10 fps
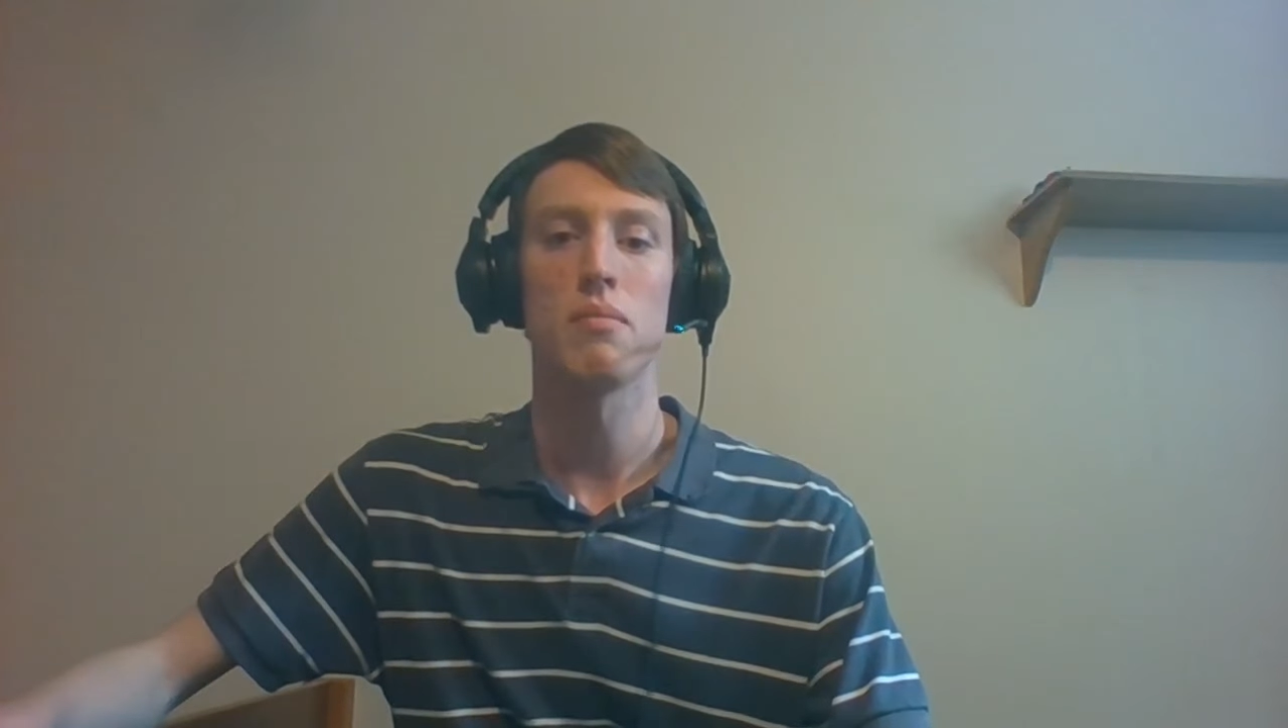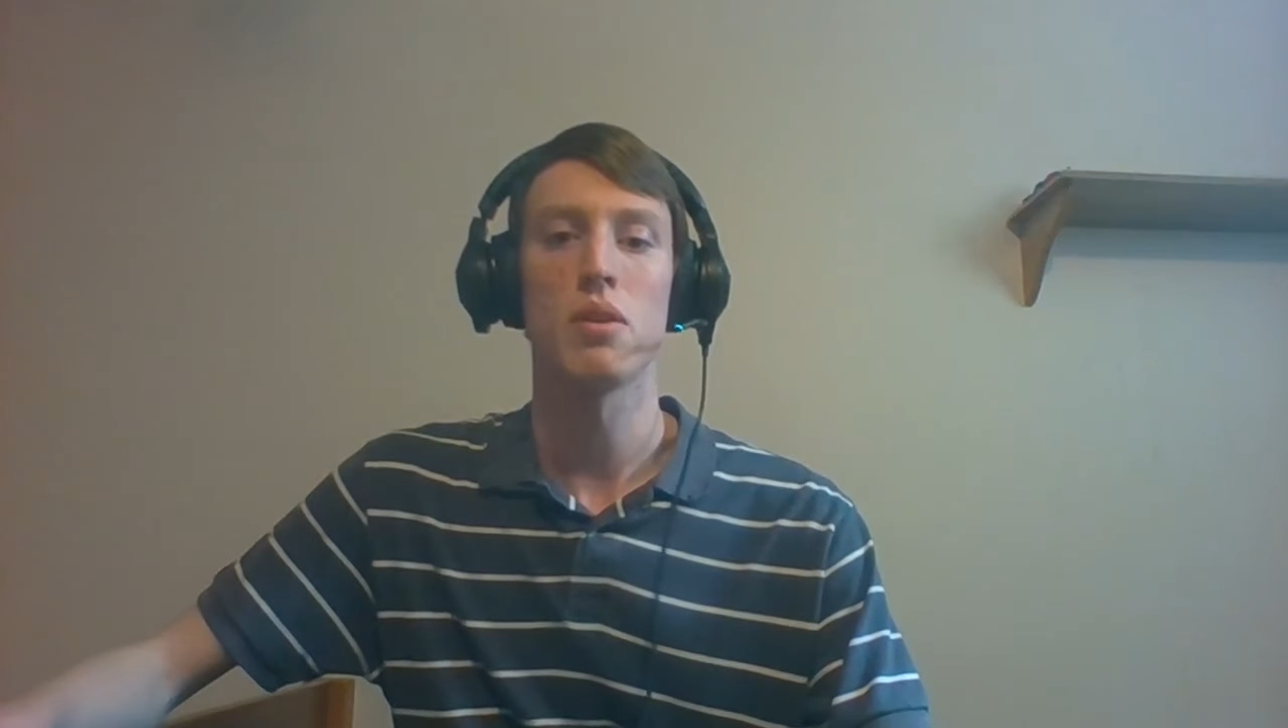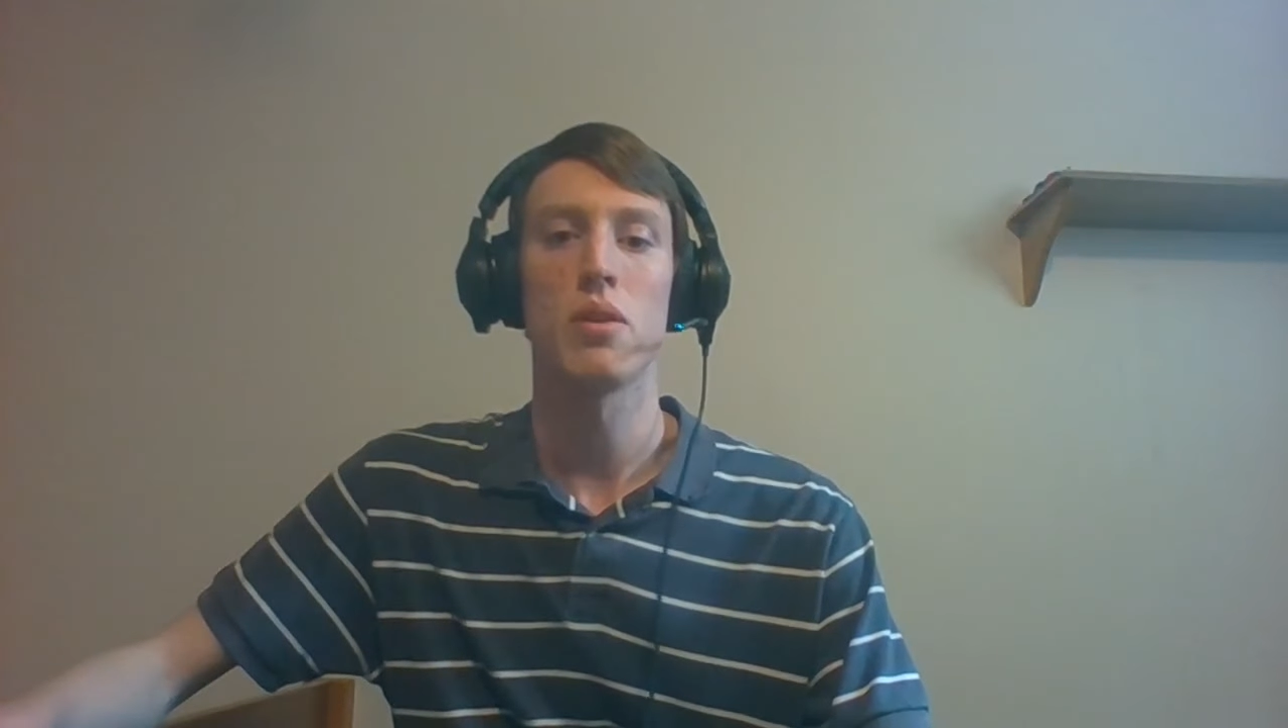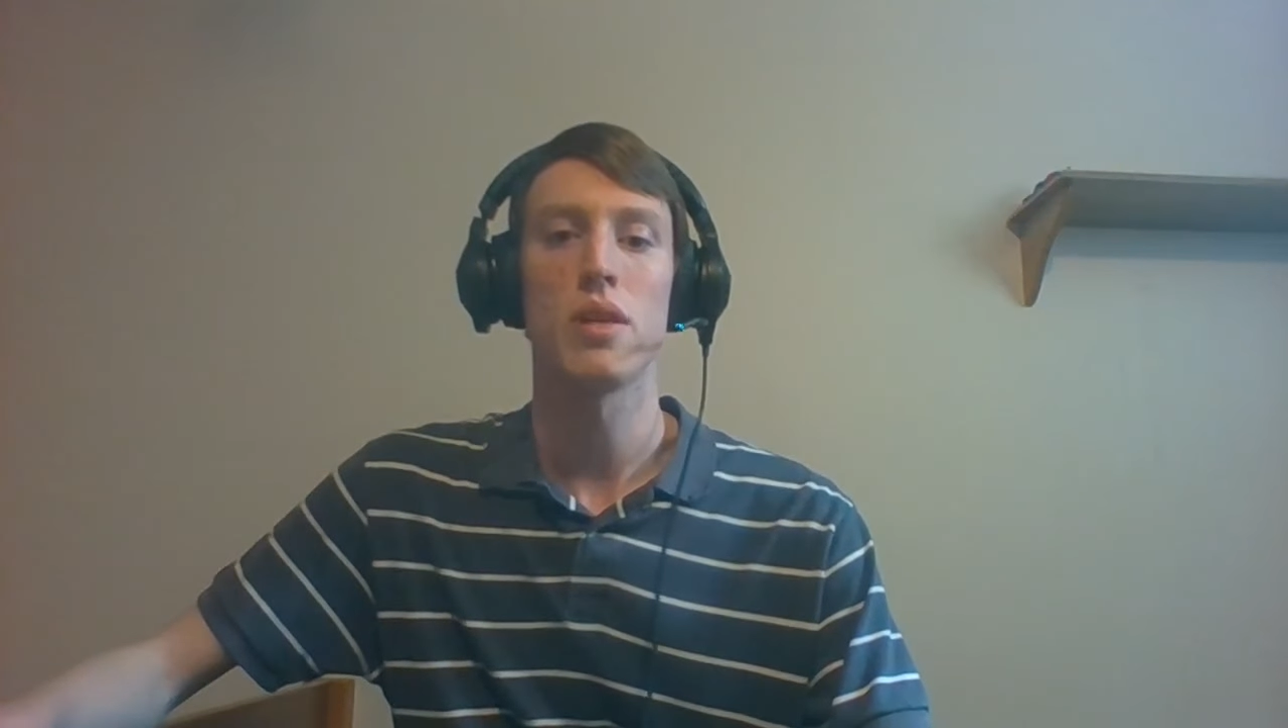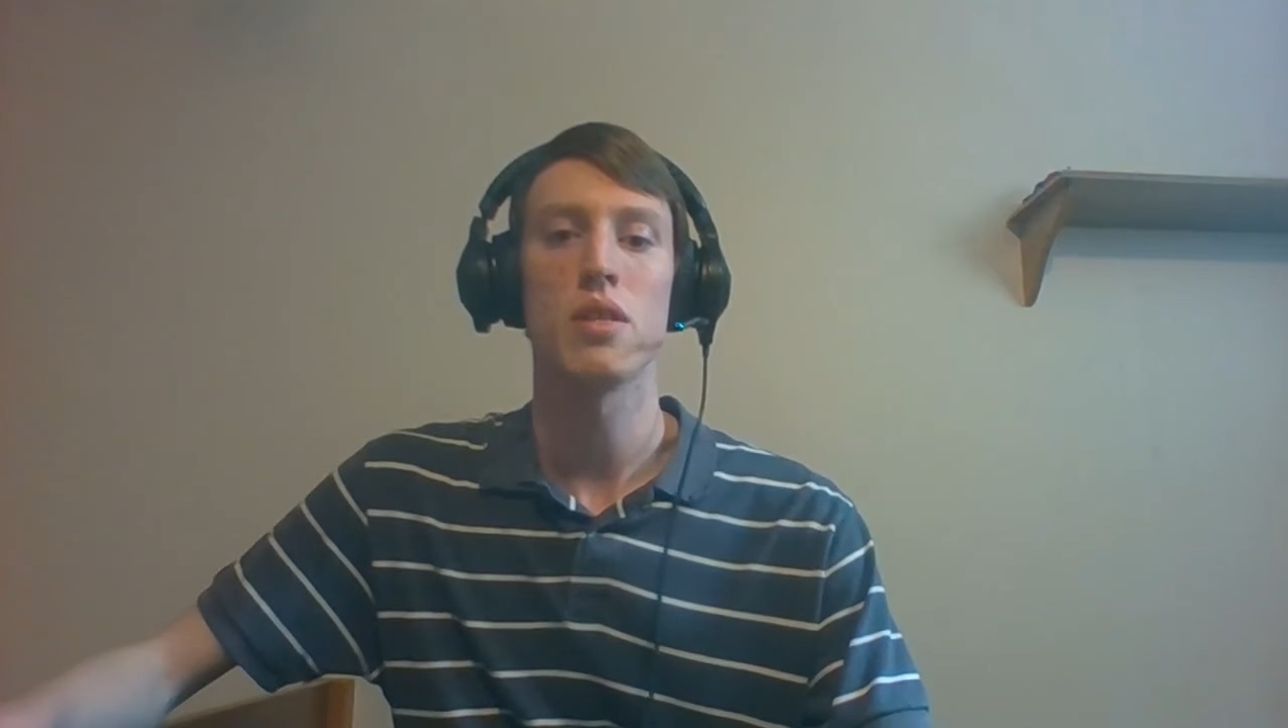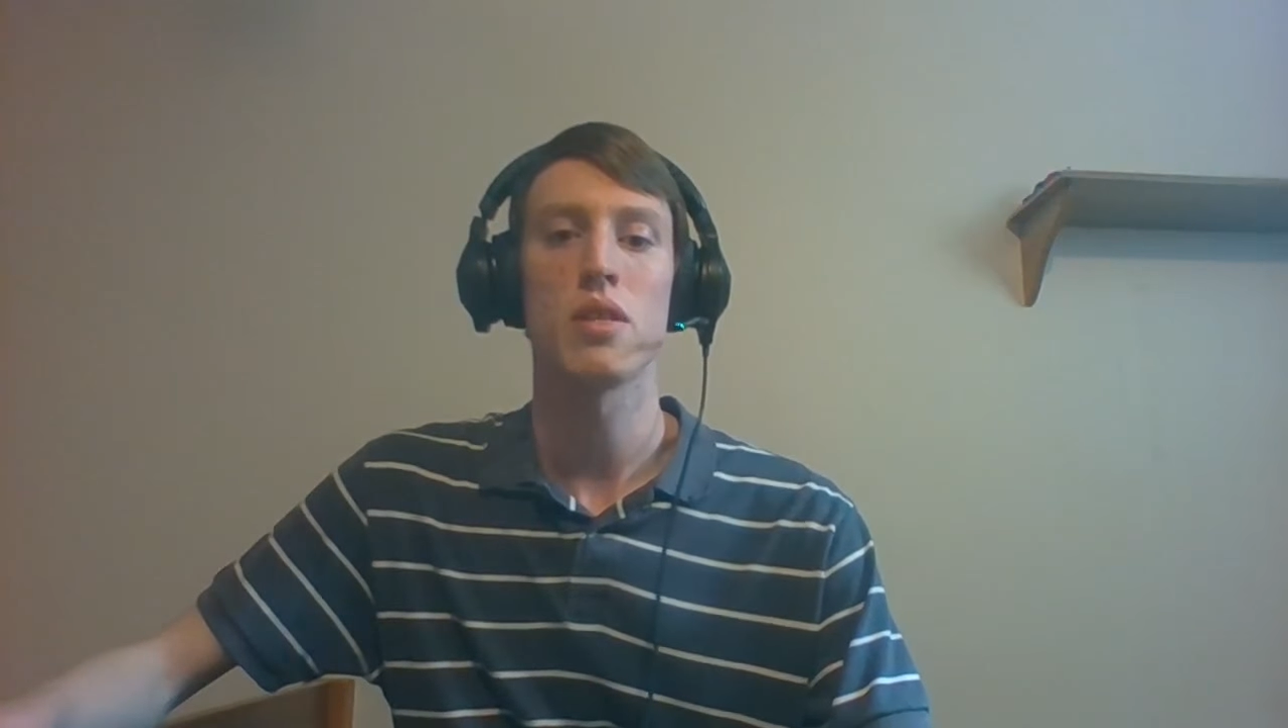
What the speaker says: going